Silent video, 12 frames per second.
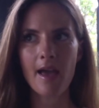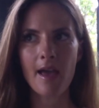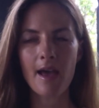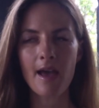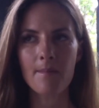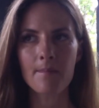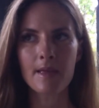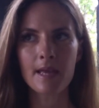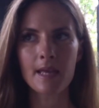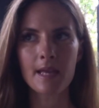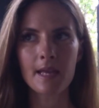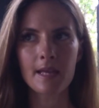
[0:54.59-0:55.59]
um,
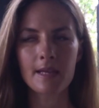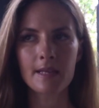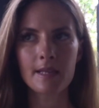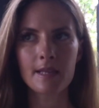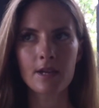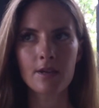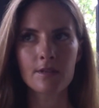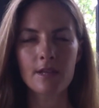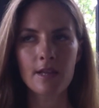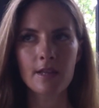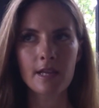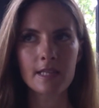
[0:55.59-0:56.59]
eh, they're,
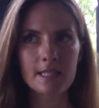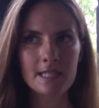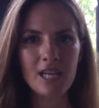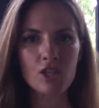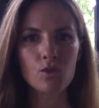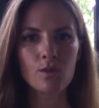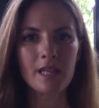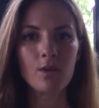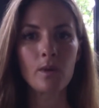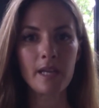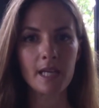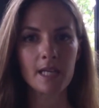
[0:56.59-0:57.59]
they're instinctually
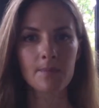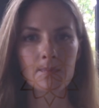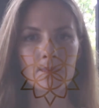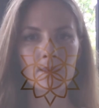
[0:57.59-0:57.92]
weak.